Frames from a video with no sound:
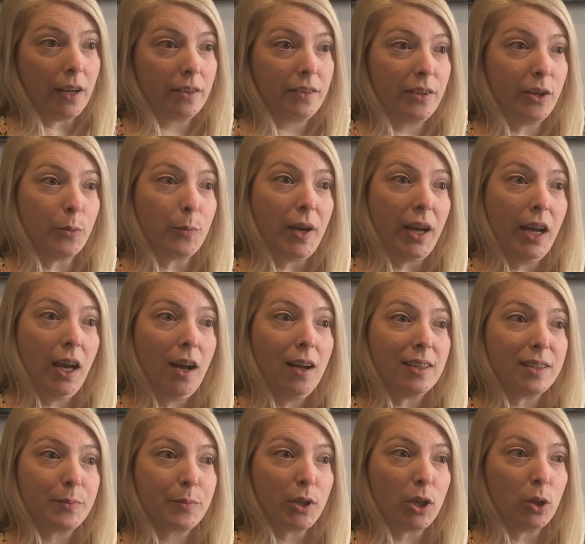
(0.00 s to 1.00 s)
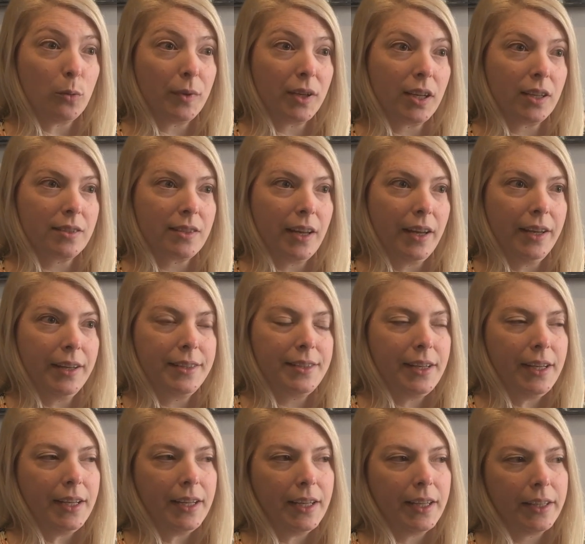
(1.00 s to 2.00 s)
a nearby hospital because I had
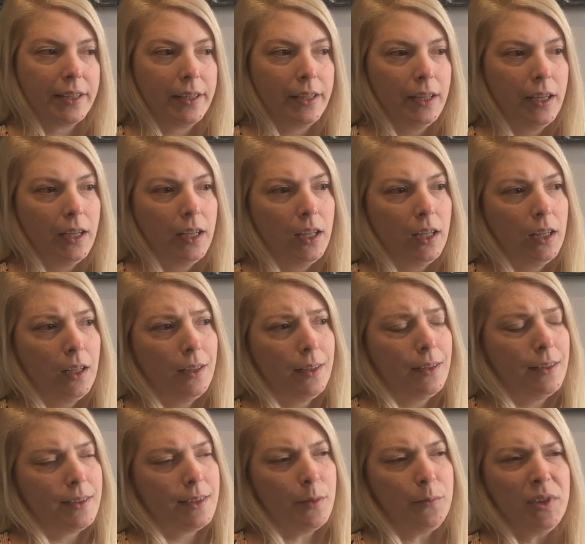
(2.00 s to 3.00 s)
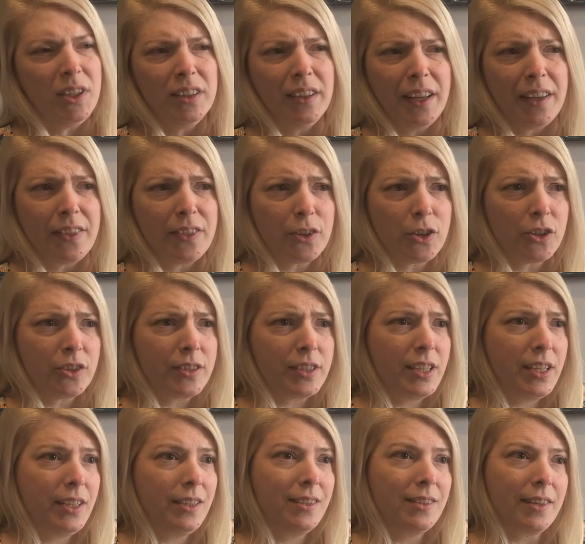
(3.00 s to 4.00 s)
taken something like
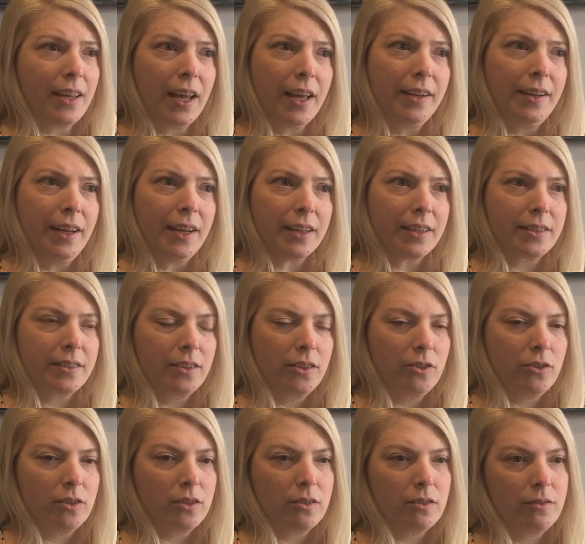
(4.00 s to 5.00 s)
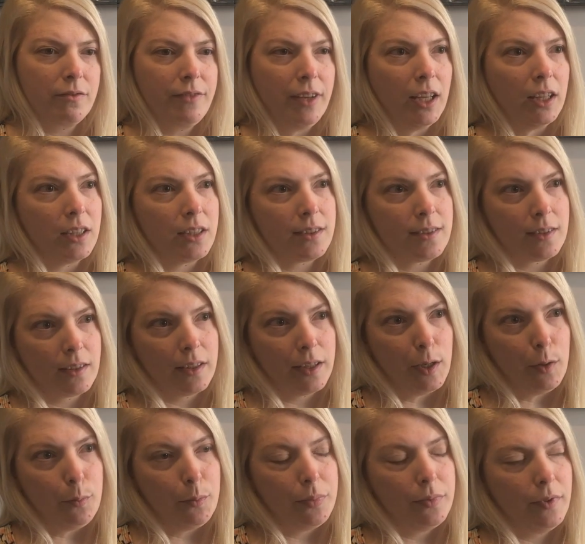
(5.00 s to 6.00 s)
13 Xanax and just fell
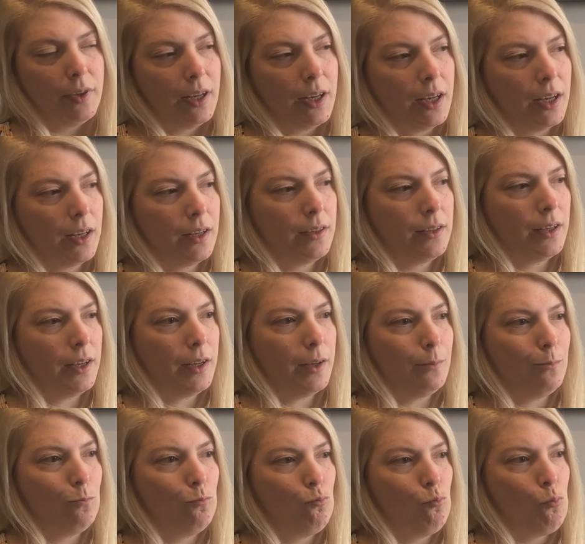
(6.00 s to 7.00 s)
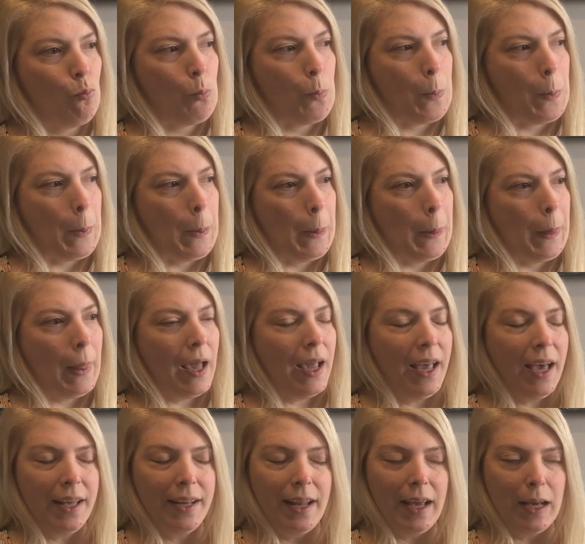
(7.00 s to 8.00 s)
asleep, and I
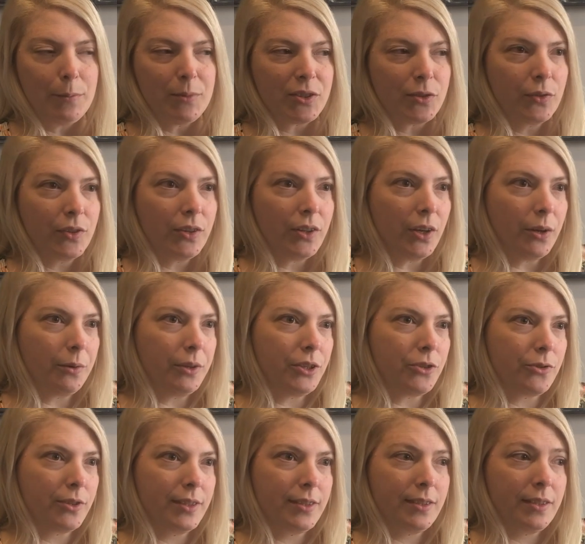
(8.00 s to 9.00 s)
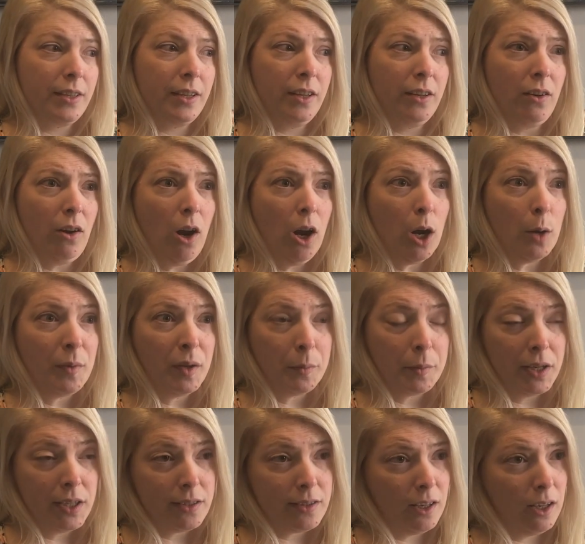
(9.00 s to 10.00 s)
had absolutely no interest in harming
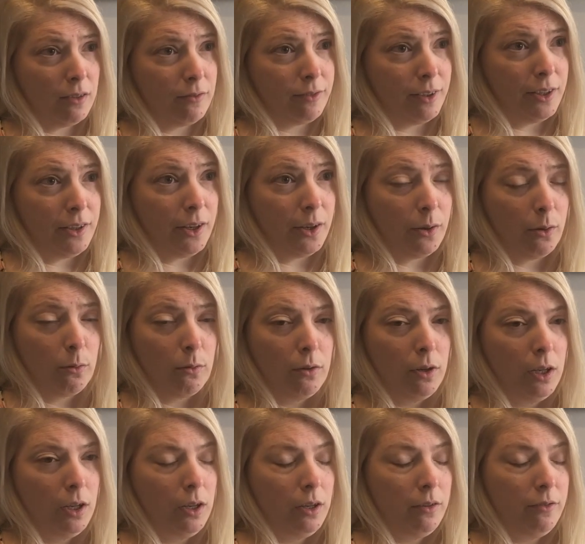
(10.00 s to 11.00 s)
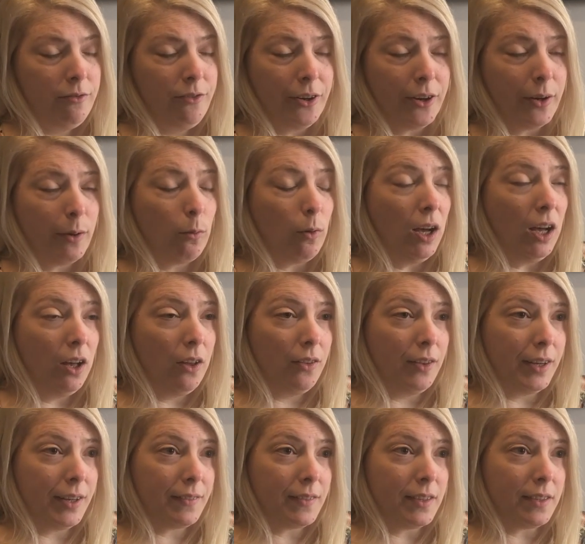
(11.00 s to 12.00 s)
myself. I know very well
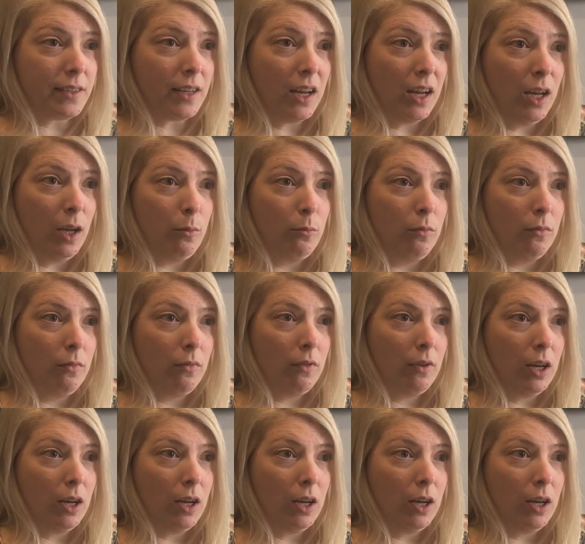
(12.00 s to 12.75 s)
that at the time